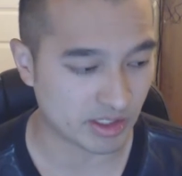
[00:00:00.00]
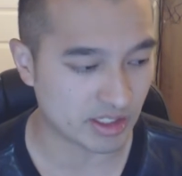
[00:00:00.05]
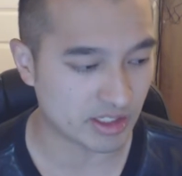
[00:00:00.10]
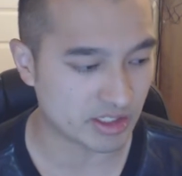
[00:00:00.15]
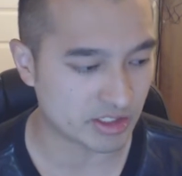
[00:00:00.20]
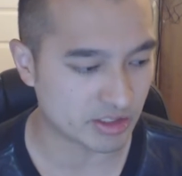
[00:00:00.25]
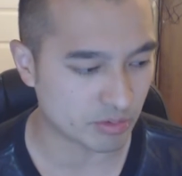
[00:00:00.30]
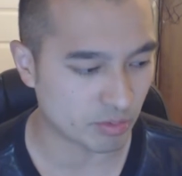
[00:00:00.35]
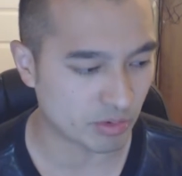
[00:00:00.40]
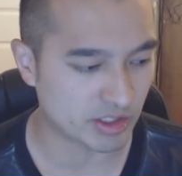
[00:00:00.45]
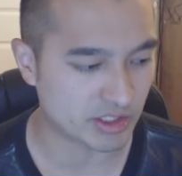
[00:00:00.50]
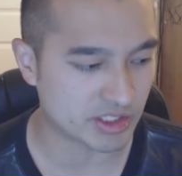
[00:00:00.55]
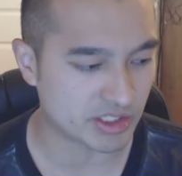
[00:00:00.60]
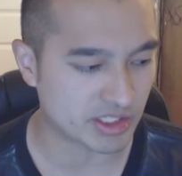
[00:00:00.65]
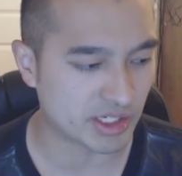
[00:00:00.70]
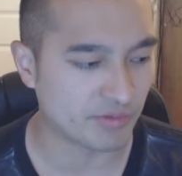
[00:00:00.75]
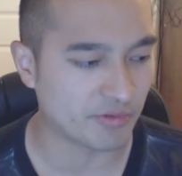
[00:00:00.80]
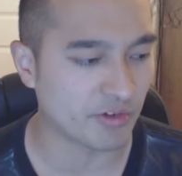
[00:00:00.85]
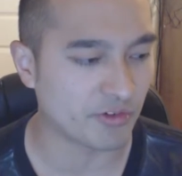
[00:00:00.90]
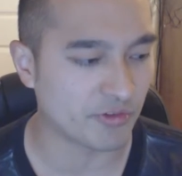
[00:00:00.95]
is
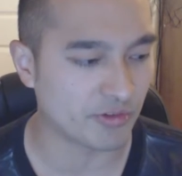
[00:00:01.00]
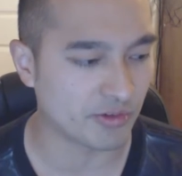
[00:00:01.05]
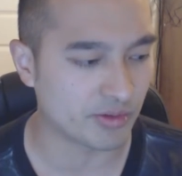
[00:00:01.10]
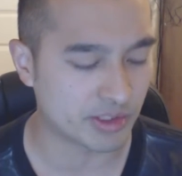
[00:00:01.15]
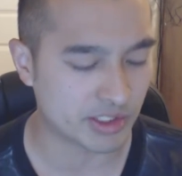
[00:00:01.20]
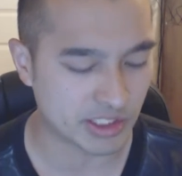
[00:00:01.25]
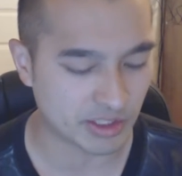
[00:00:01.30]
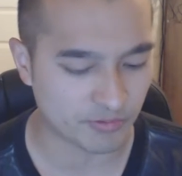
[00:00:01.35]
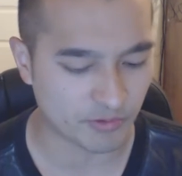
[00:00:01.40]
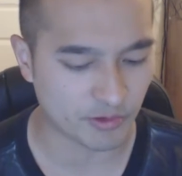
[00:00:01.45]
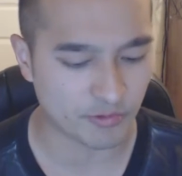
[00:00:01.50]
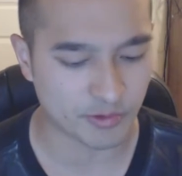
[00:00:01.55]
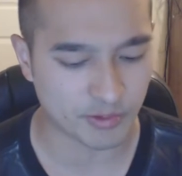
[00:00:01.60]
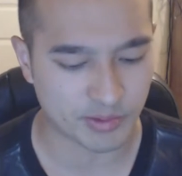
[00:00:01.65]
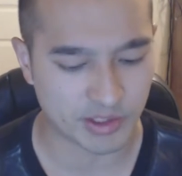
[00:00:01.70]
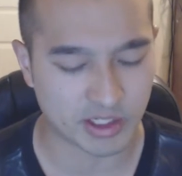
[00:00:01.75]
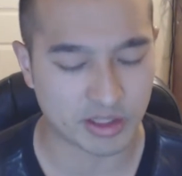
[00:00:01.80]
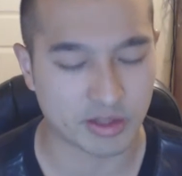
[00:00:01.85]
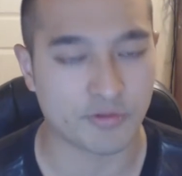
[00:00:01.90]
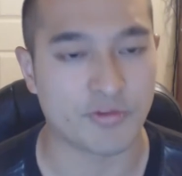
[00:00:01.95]
what's different
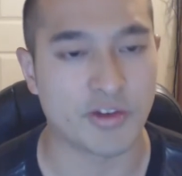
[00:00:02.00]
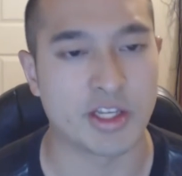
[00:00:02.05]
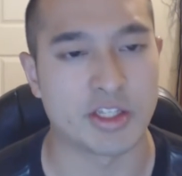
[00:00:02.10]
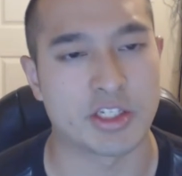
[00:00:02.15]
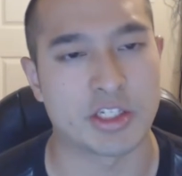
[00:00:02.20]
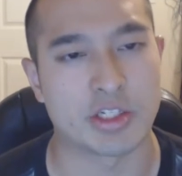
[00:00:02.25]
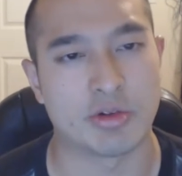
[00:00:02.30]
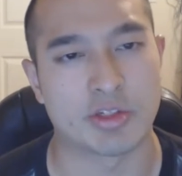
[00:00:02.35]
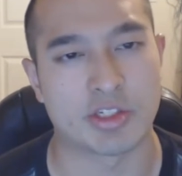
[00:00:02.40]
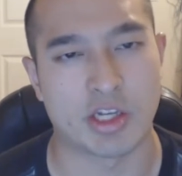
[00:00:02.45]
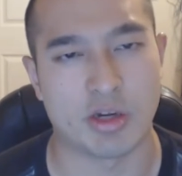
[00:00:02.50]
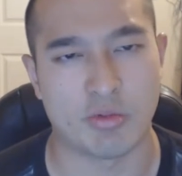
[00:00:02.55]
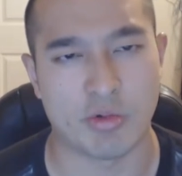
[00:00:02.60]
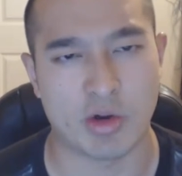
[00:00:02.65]
from the other Fate series